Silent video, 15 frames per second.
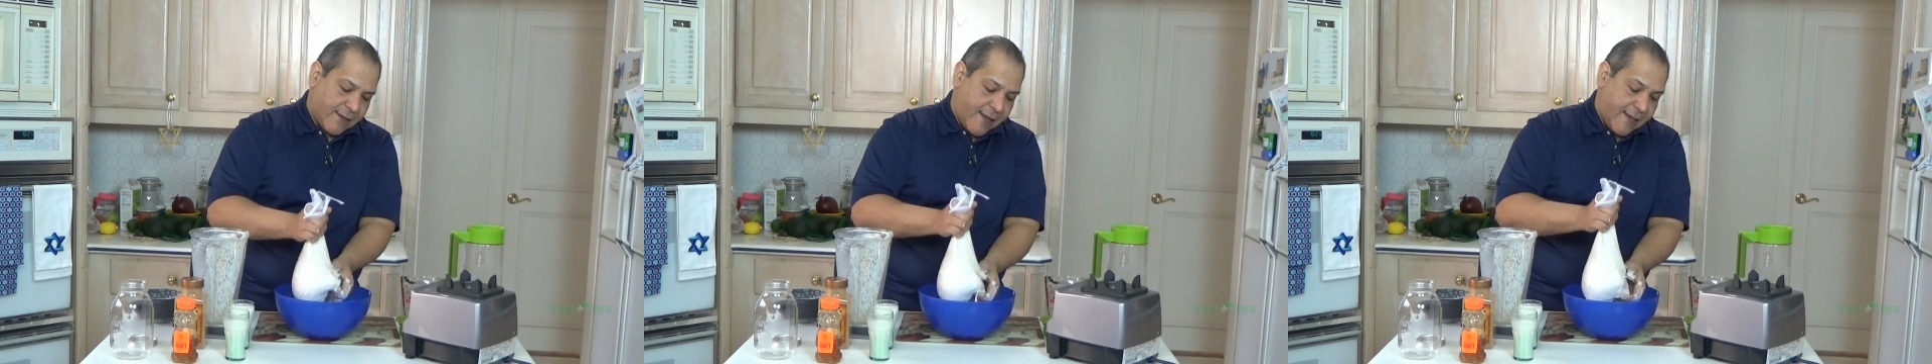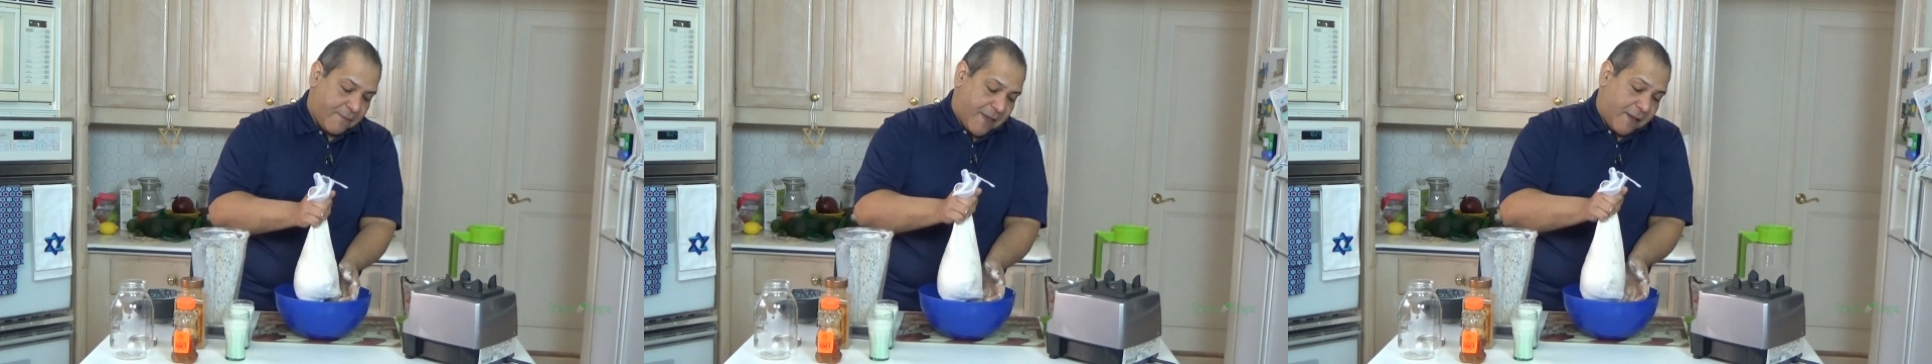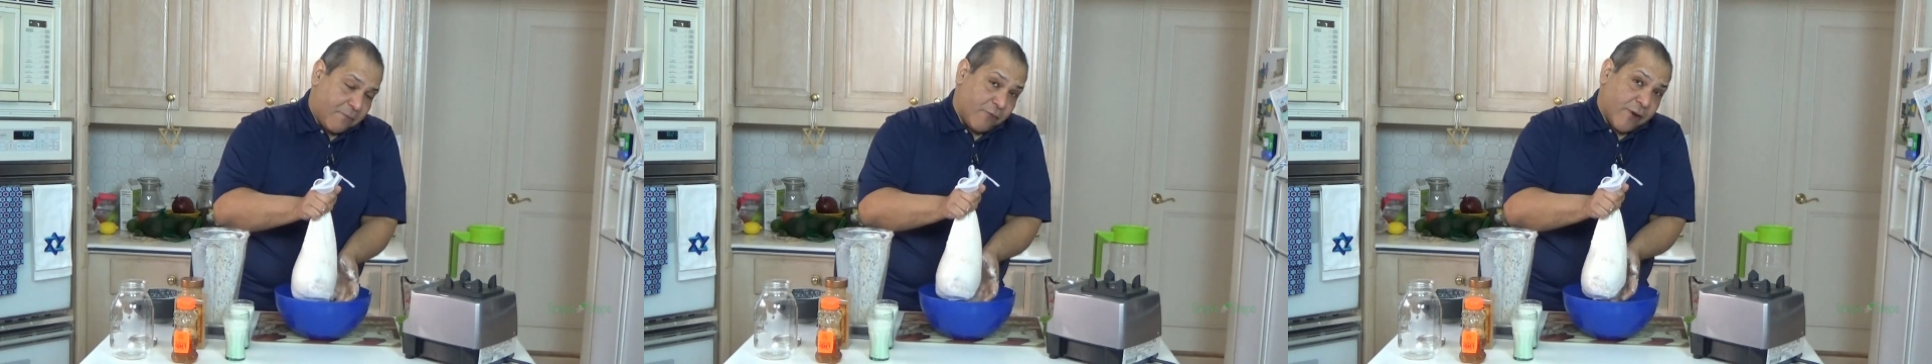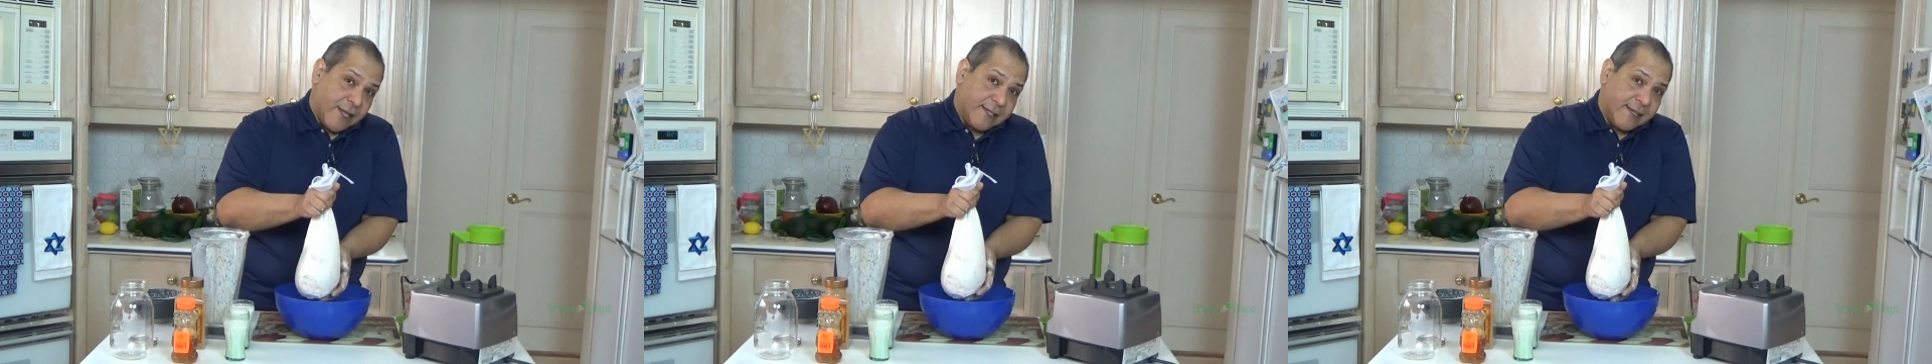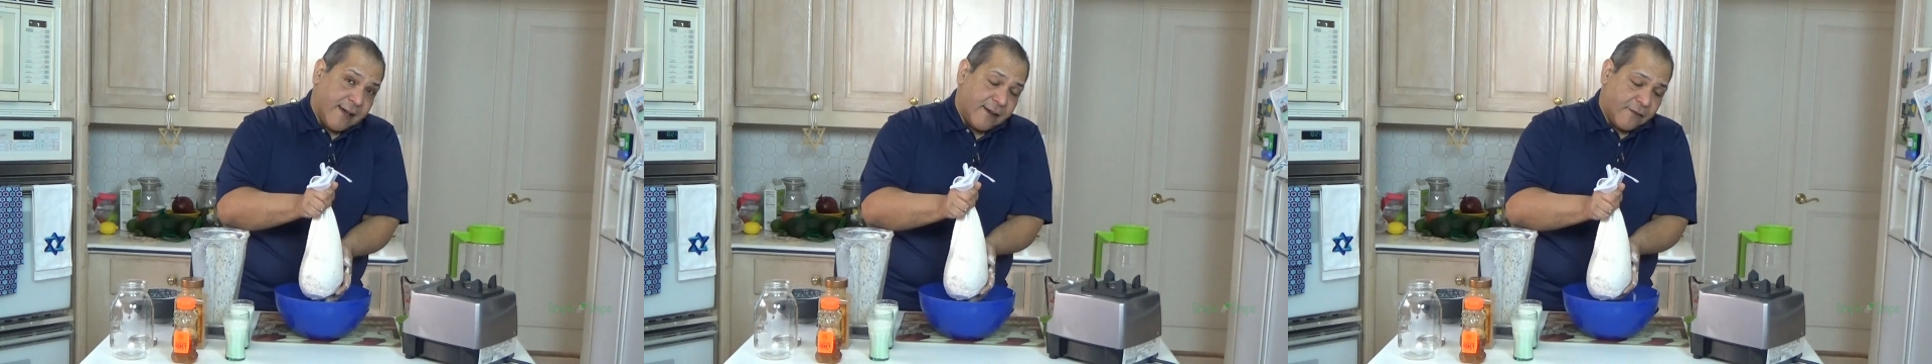I make
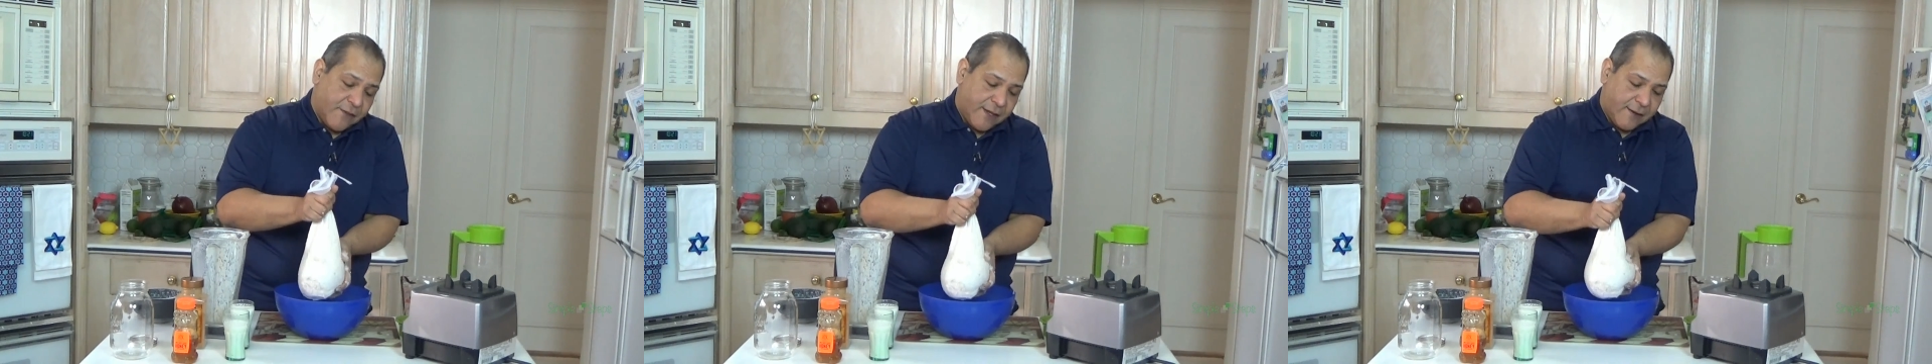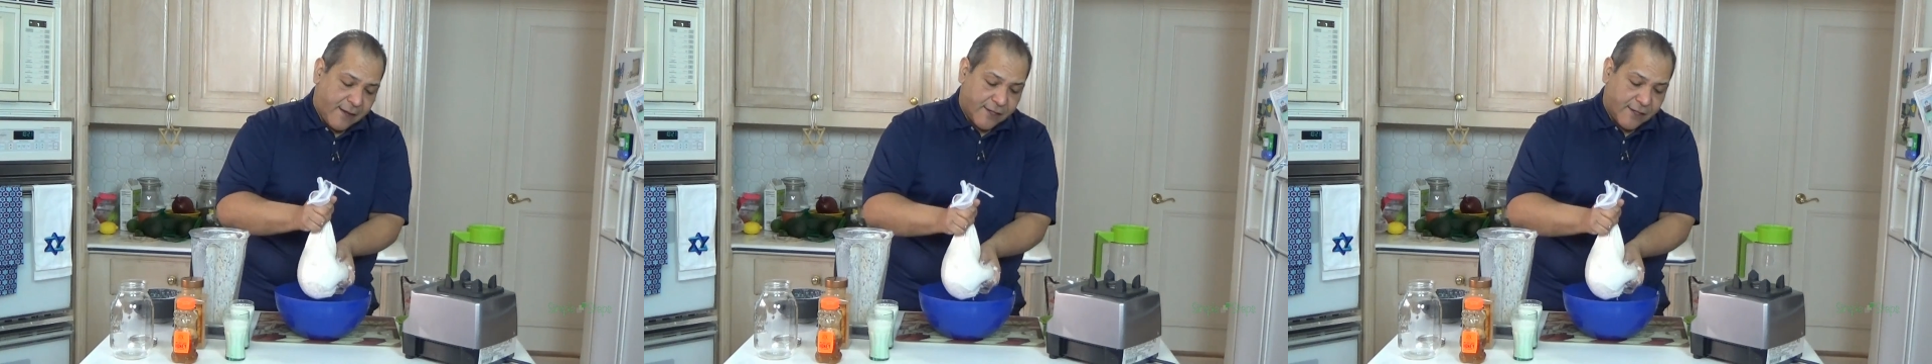breads out of it.